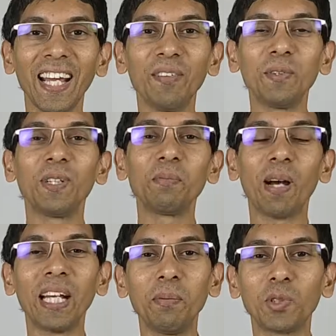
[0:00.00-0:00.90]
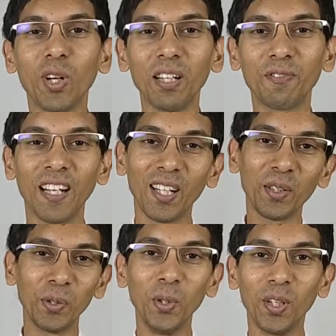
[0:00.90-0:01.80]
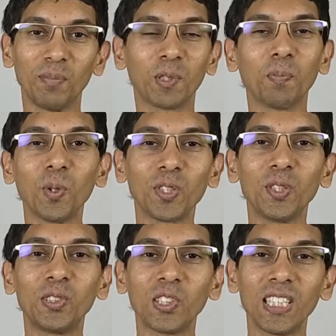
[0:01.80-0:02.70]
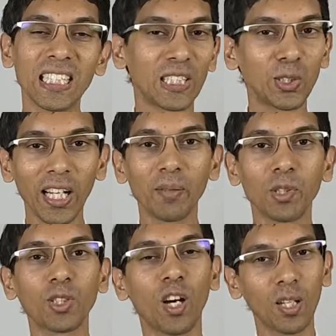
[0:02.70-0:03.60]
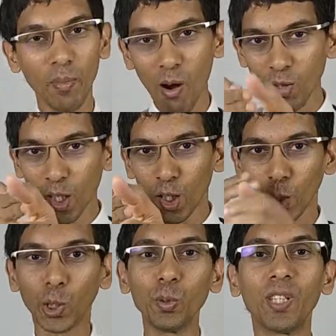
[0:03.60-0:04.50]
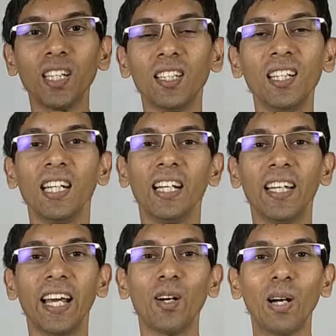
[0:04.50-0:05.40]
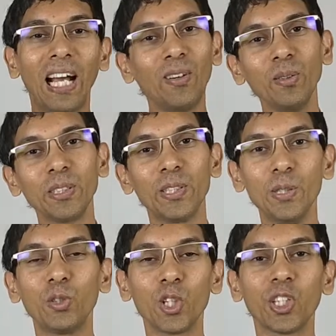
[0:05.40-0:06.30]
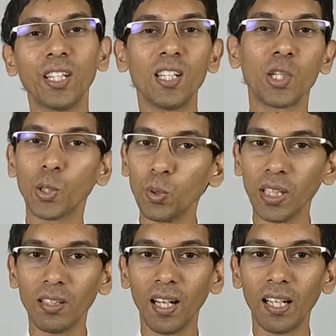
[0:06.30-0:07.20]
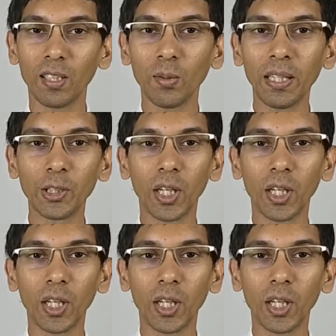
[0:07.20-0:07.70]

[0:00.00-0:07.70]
Hi everyone, my name is Ryan Fernando. You know I'm a sports nutritionist, and today I'm going to talk about shooting. Now, how is nutrition and shooting related to each